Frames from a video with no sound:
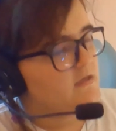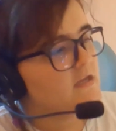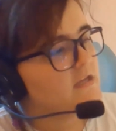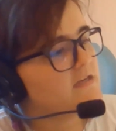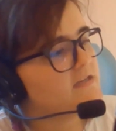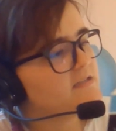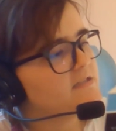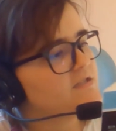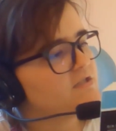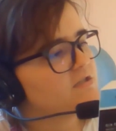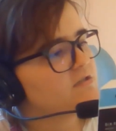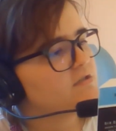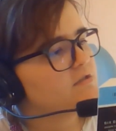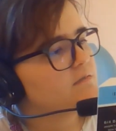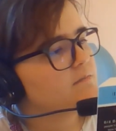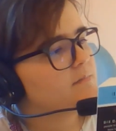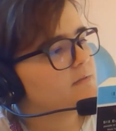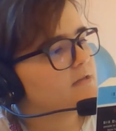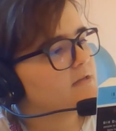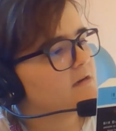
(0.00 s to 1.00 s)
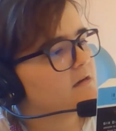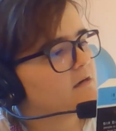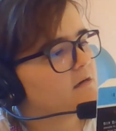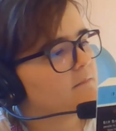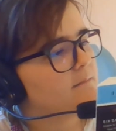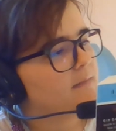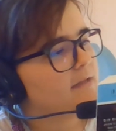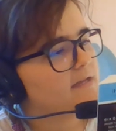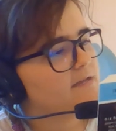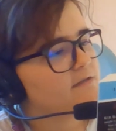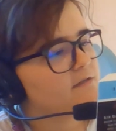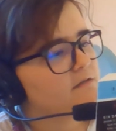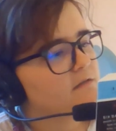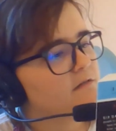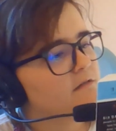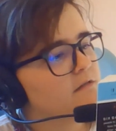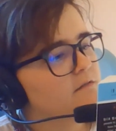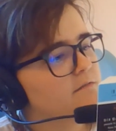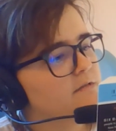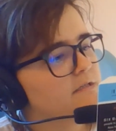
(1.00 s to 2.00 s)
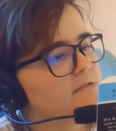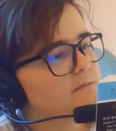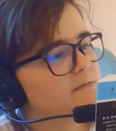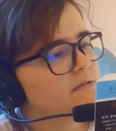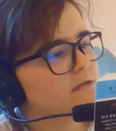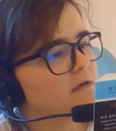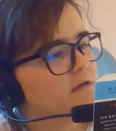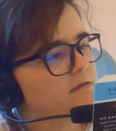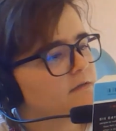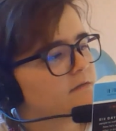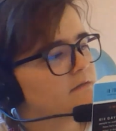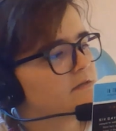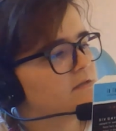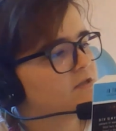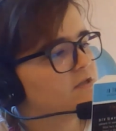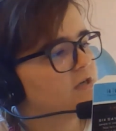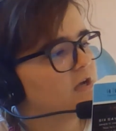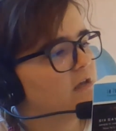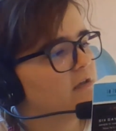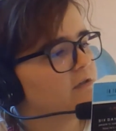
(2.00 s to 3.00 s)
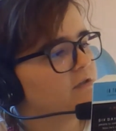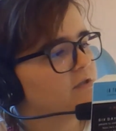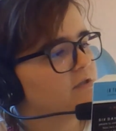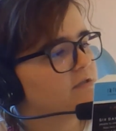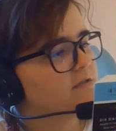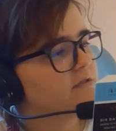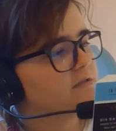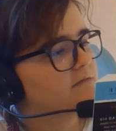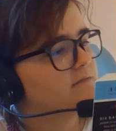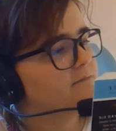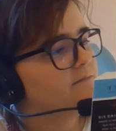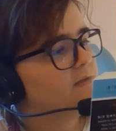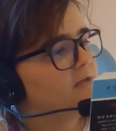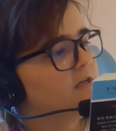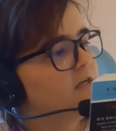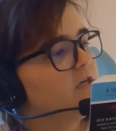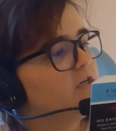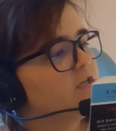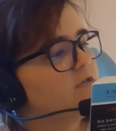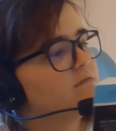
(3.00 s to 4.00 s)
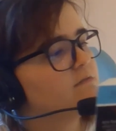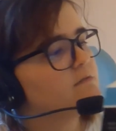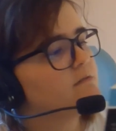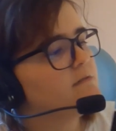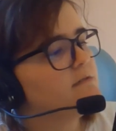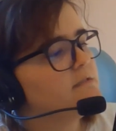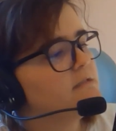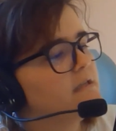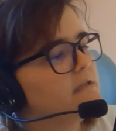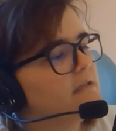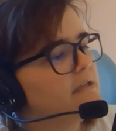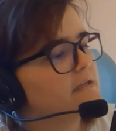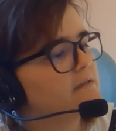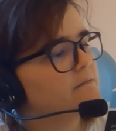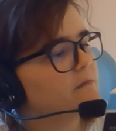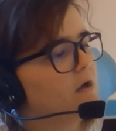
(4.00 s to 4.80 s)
In addition to being our commander, Lewis was also the geologist. She was going to collect